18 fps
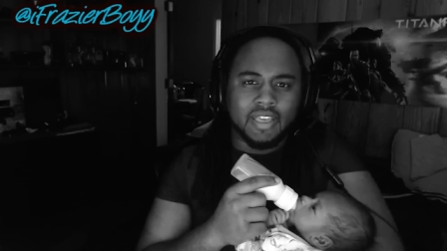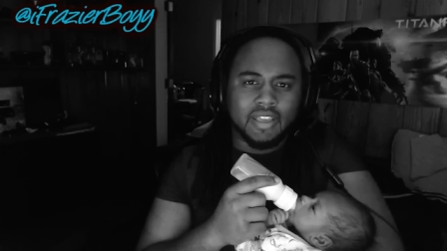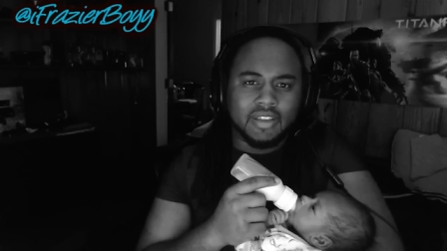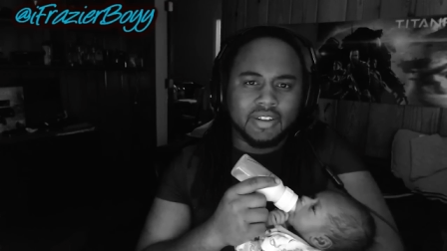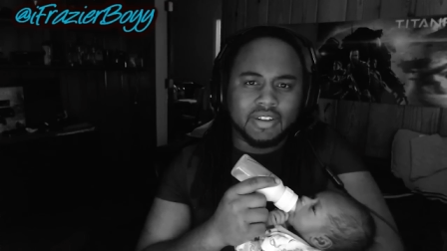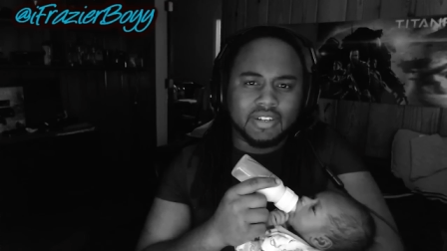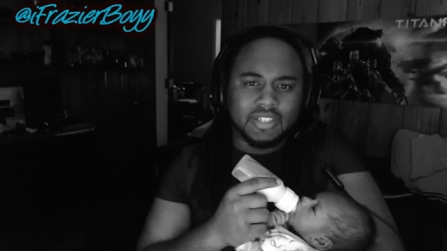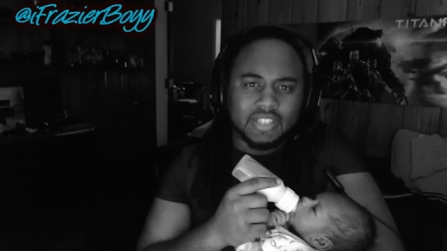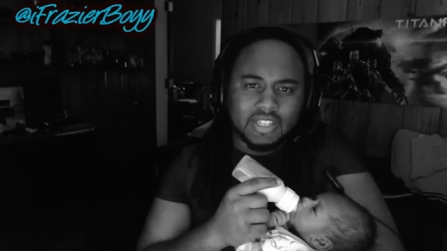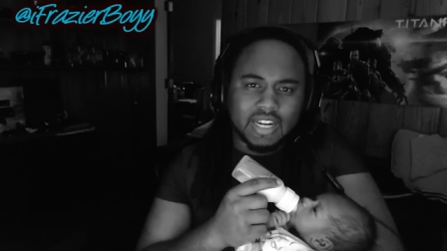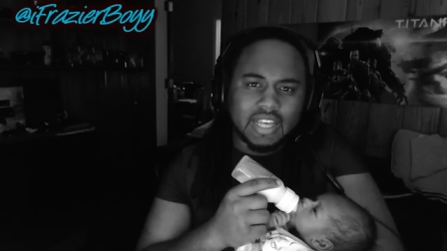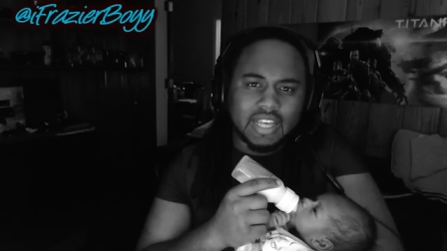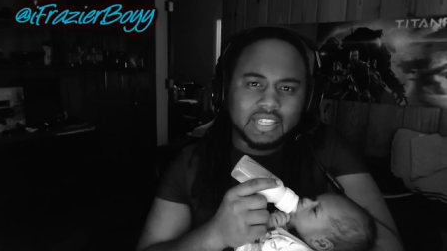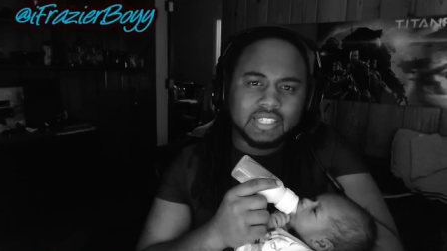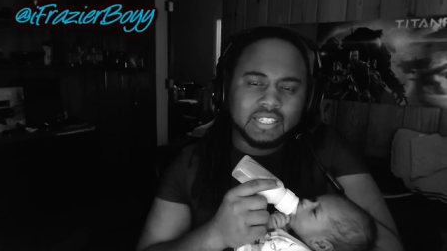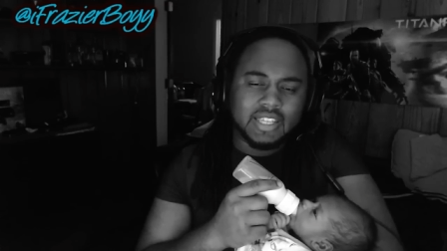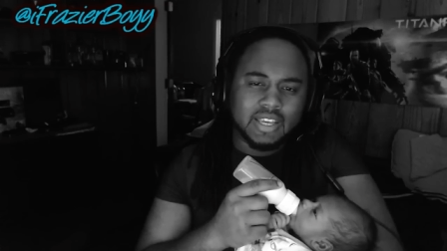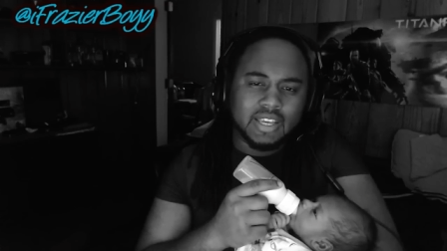should I
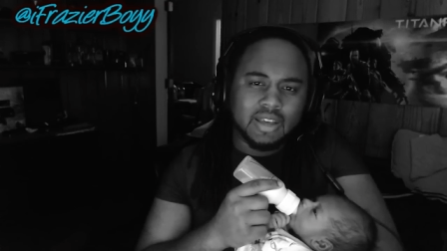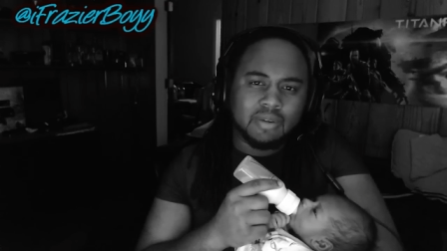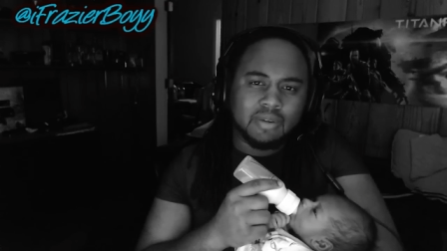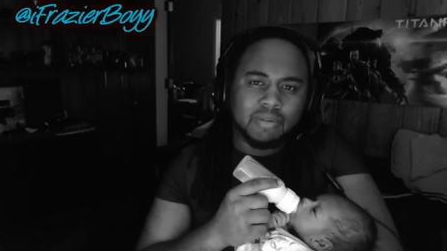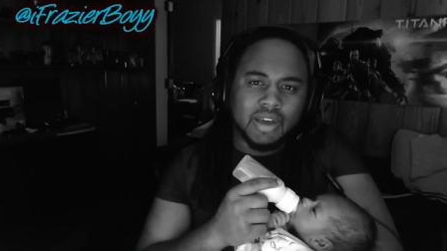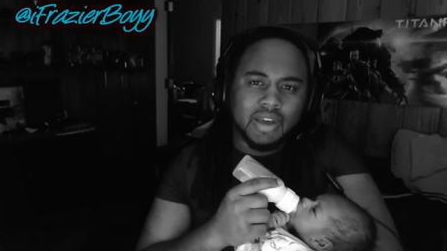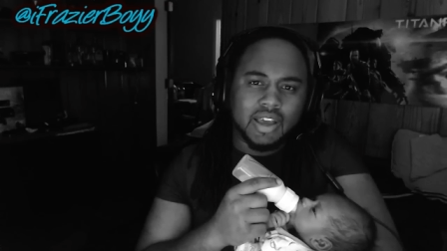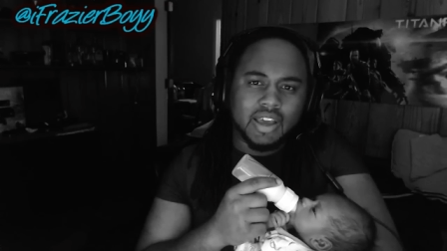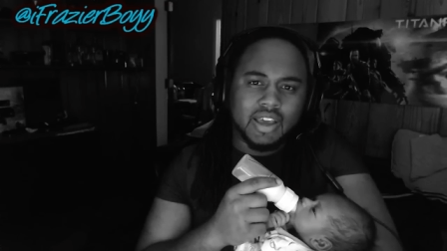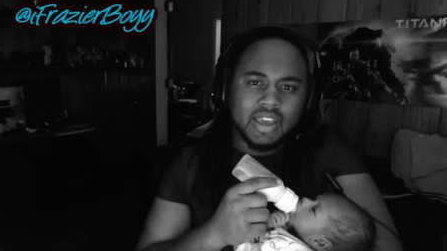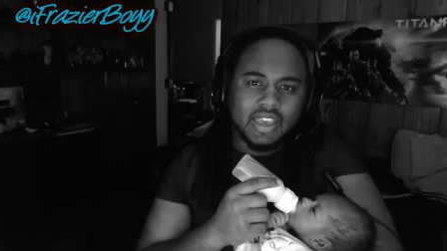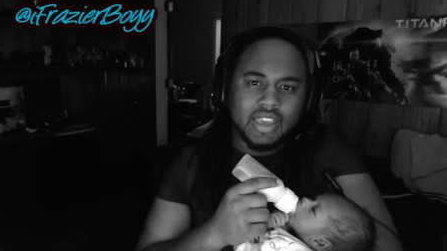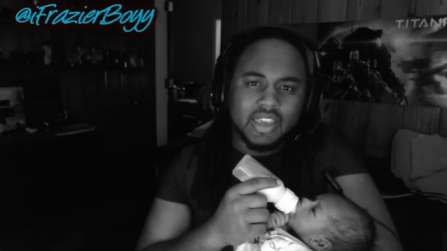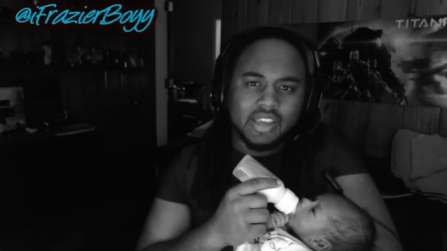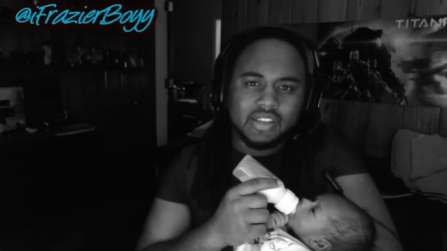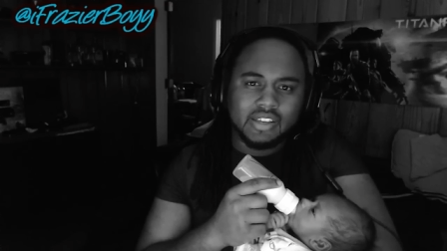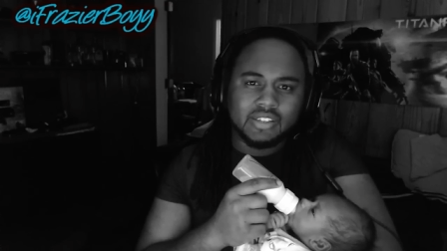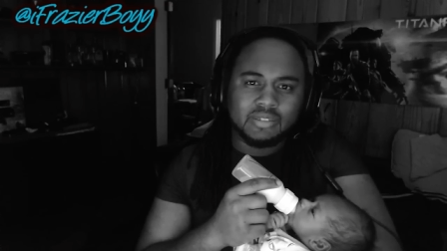sell my
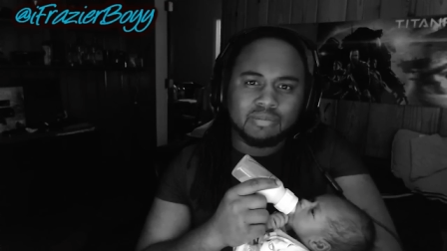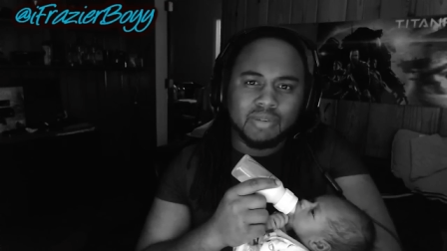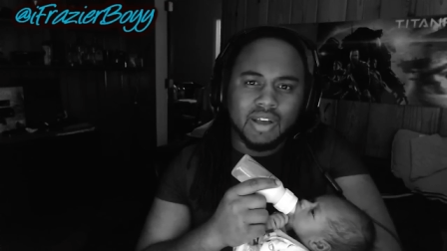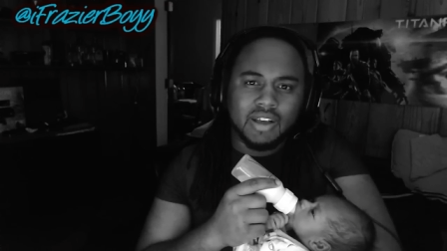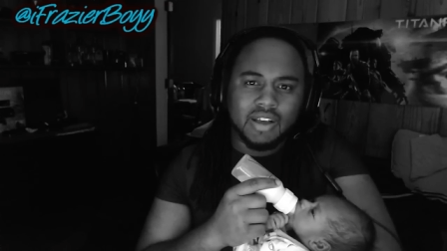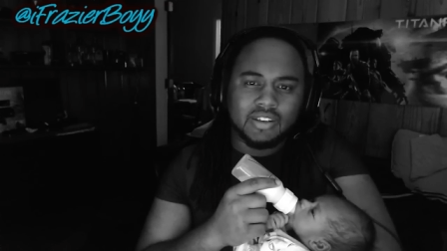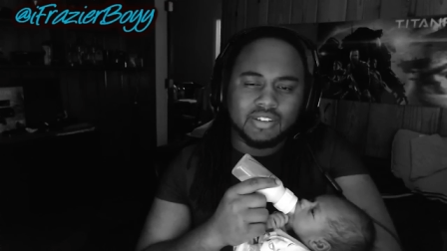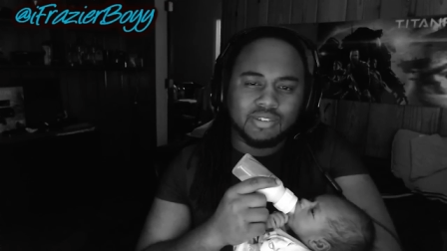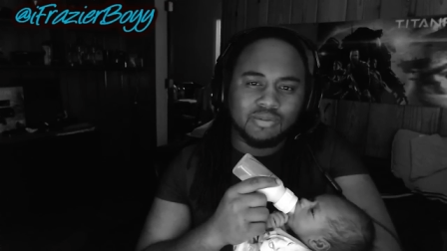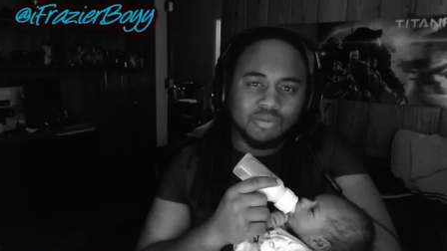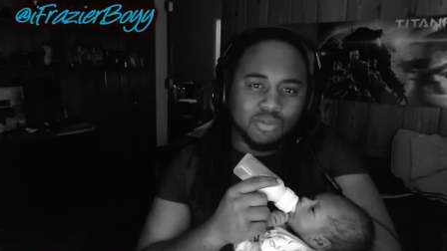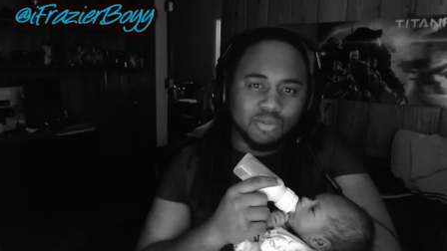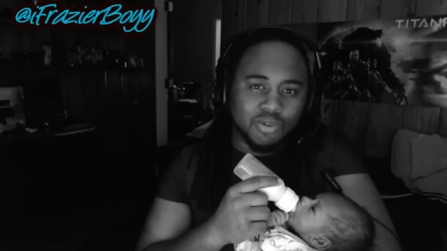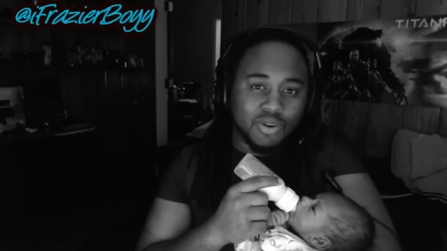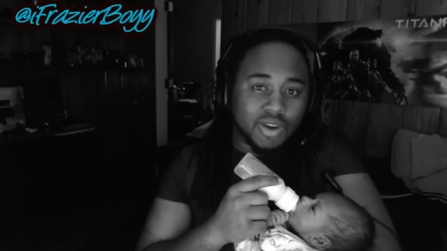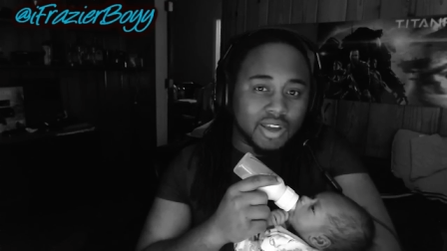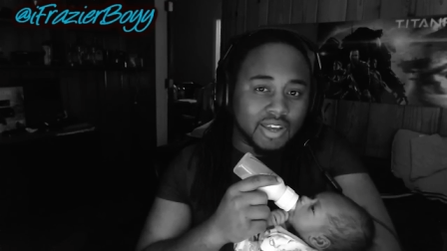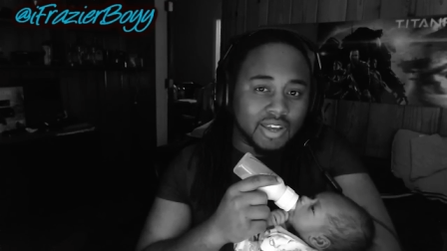Xbox
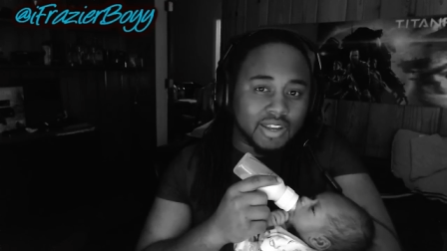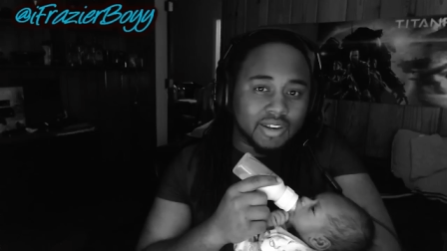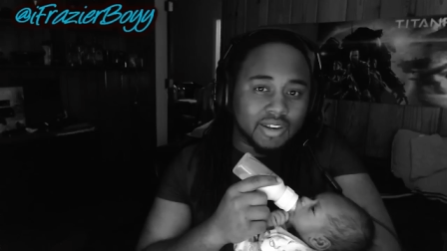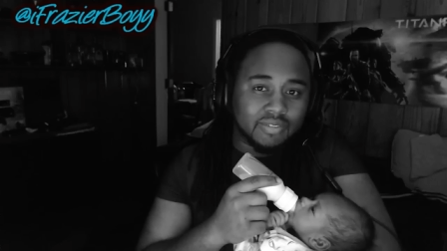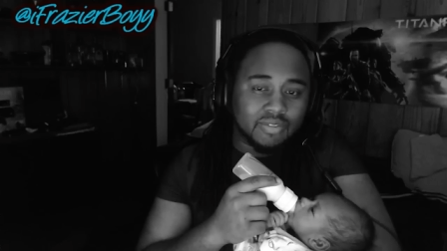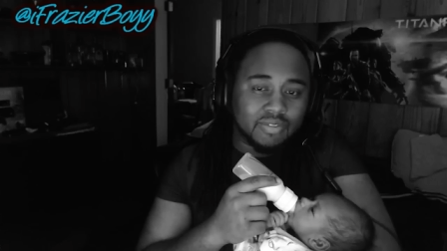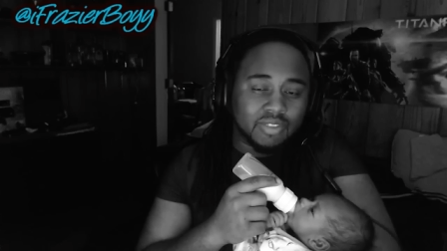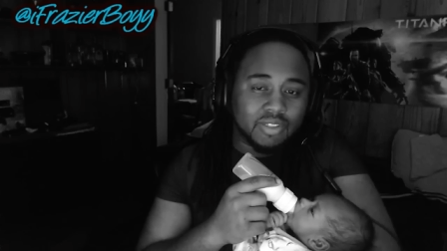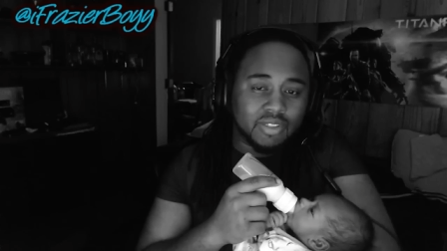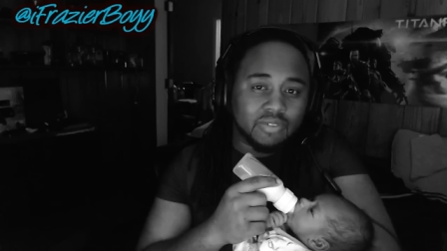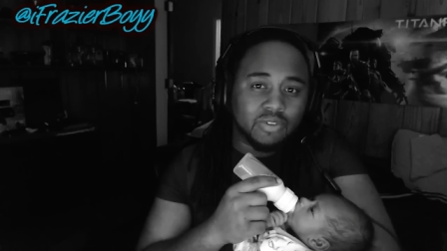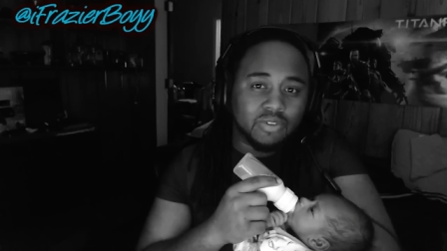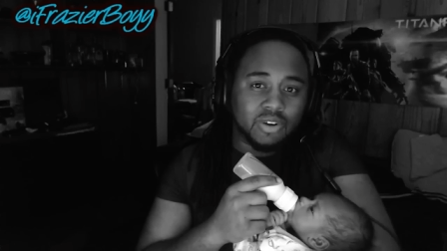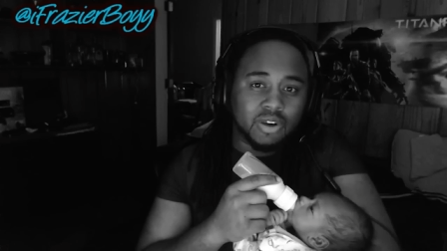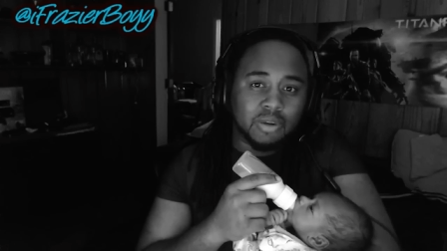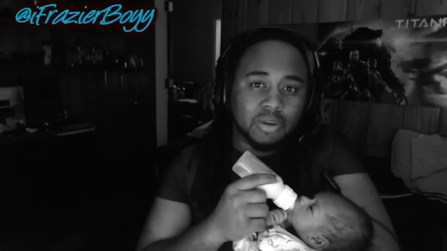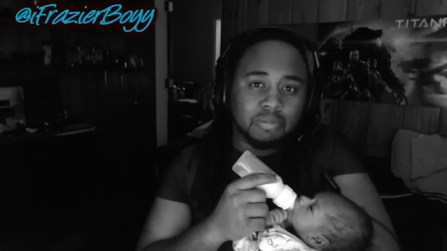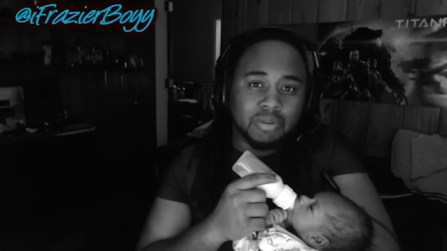One
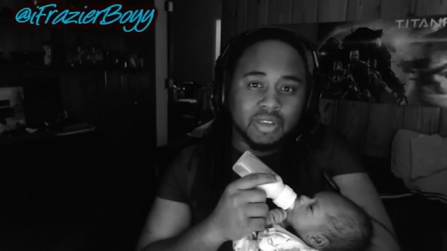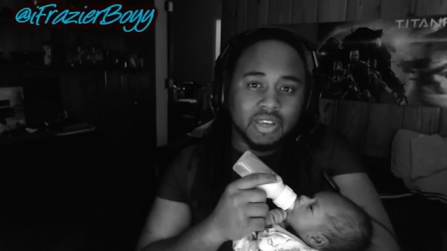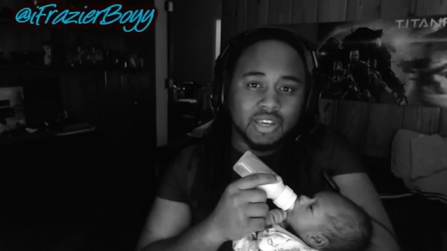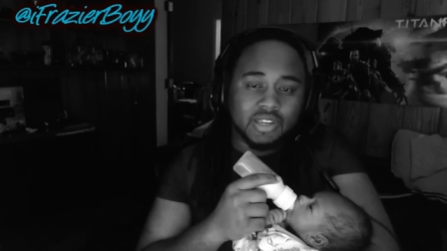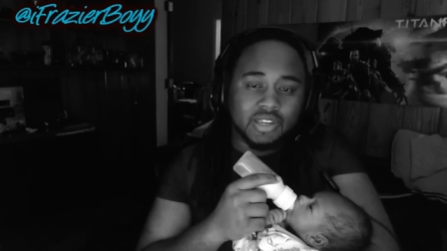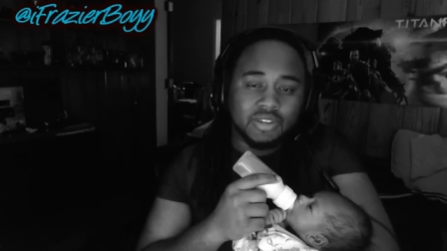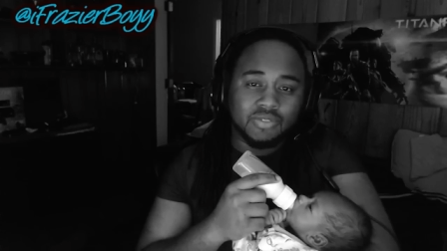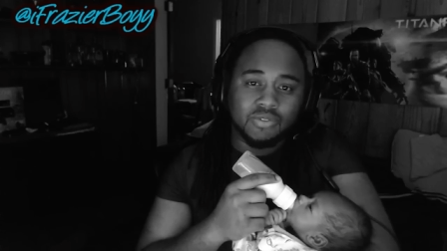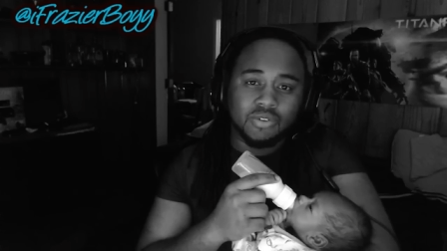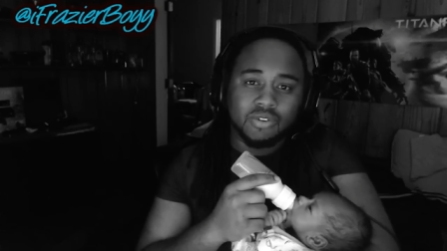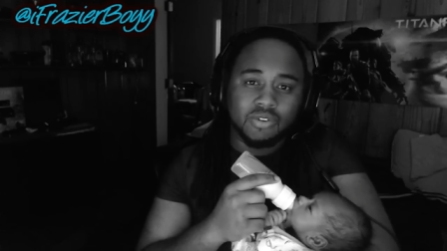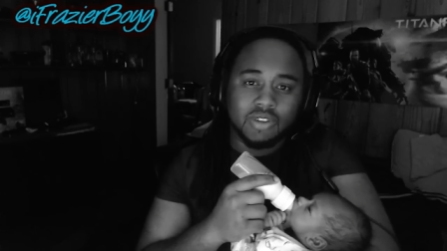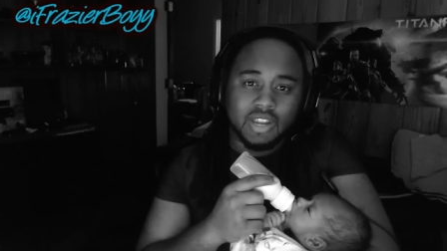for a PS4?